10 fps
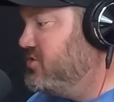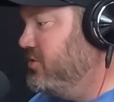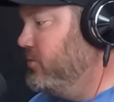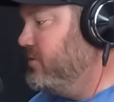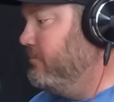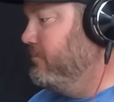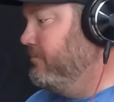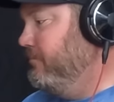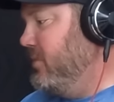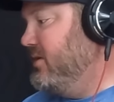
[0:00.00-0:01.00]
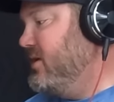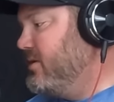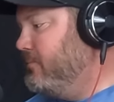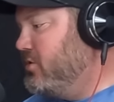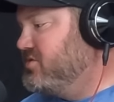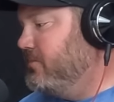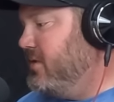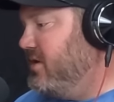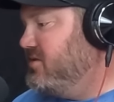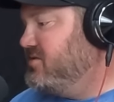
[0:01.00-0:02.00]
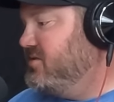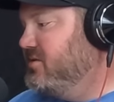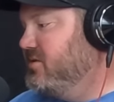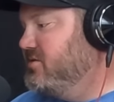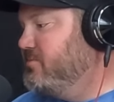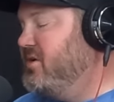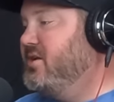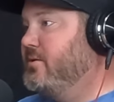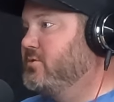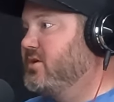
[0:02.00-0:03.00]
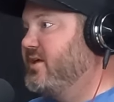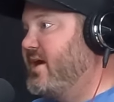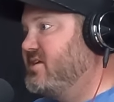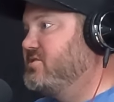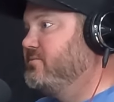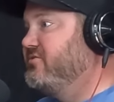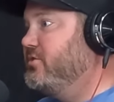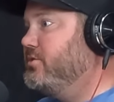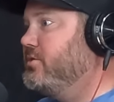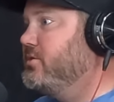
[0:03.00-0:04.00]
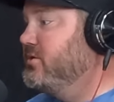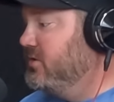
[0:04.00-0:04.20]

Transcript: issue with a lot of balsa baits is being able to cast them far.